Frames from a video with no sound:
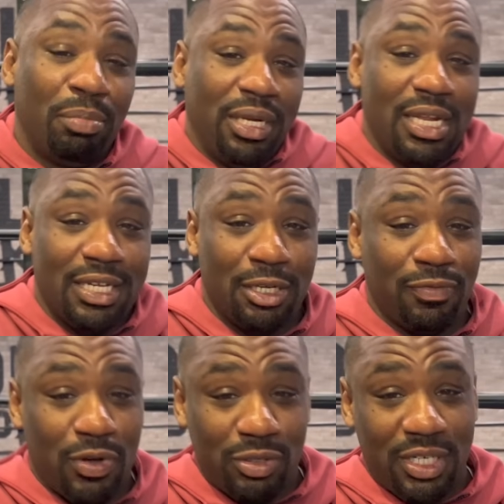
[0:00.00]
beating Alexander
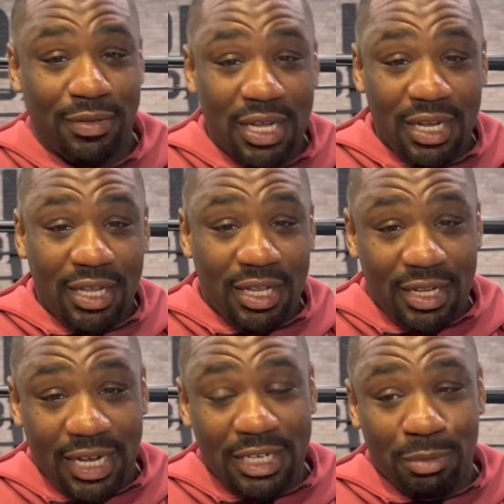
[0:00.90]
Volkov.
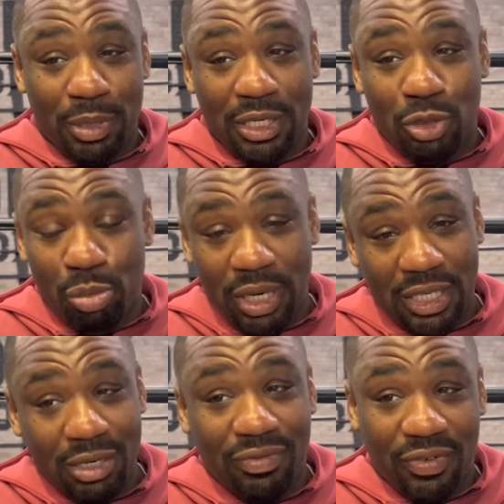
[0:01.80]
Like, he's been in too many
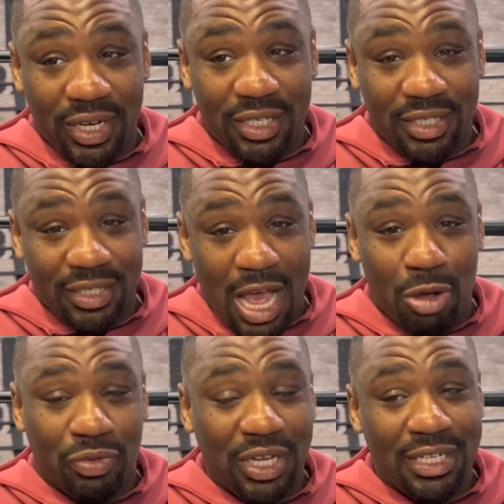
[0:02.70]
tough fights. I
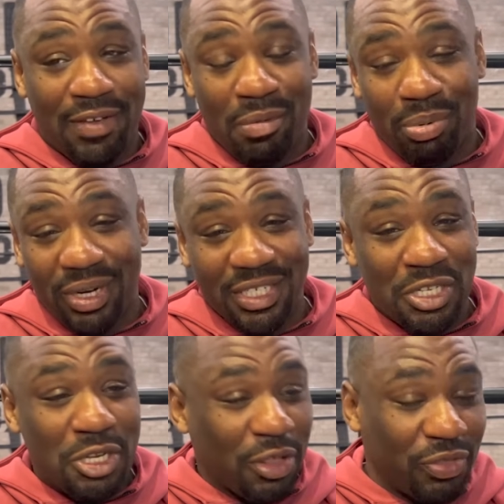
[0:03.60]
don't think David brings
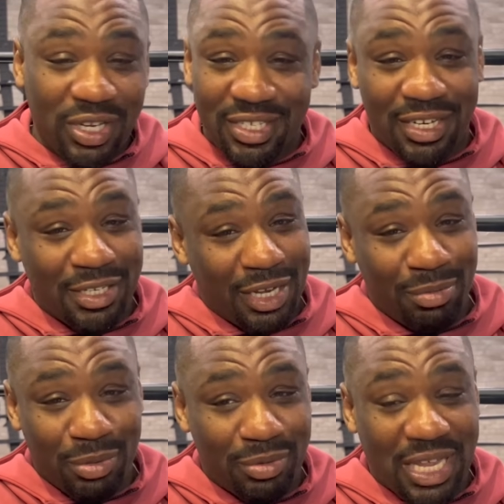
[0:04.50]
nothing to the
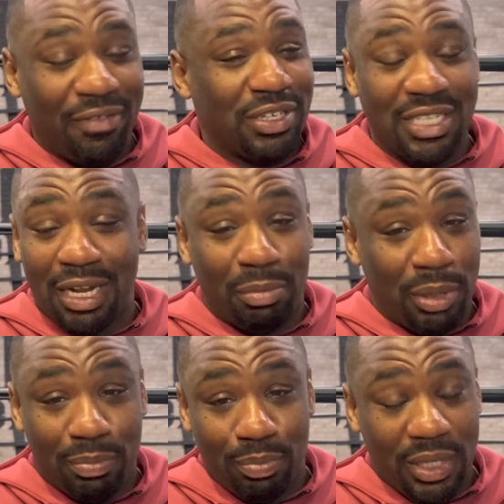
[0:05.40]
table. David's not a
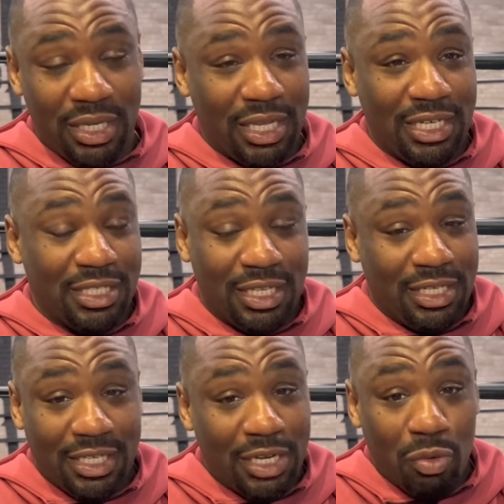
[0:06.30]
big he
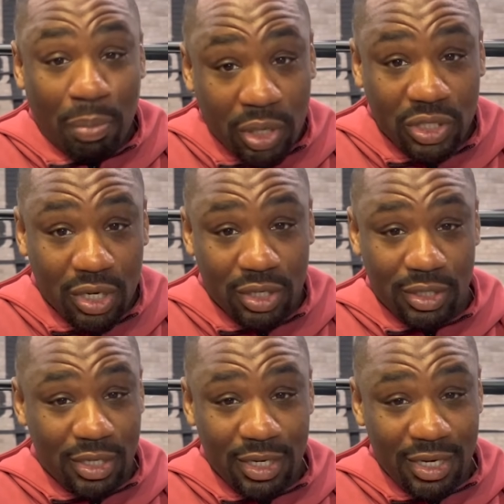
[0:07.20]
don't punch hard.
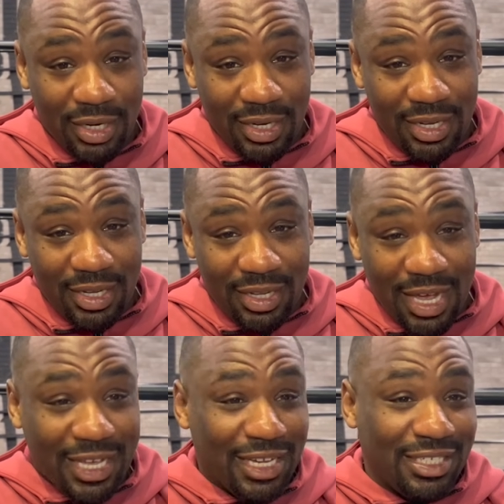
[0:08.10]

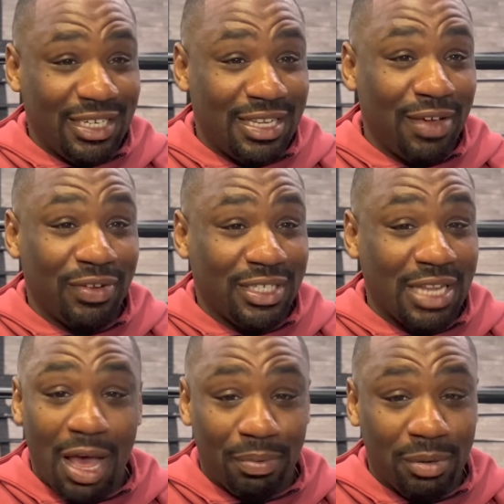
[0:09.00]
I can't see David
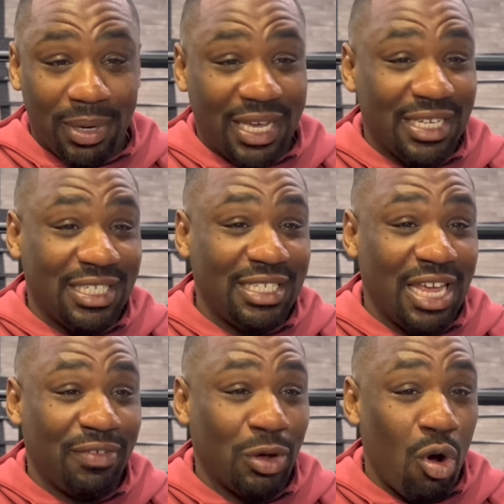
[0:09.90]
stopping him. I can't see
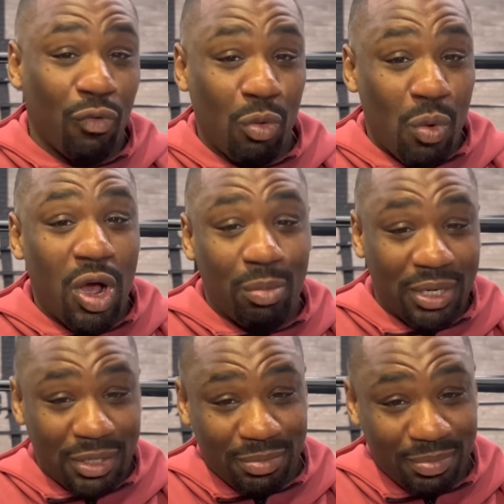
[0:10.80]
David overwhelming him.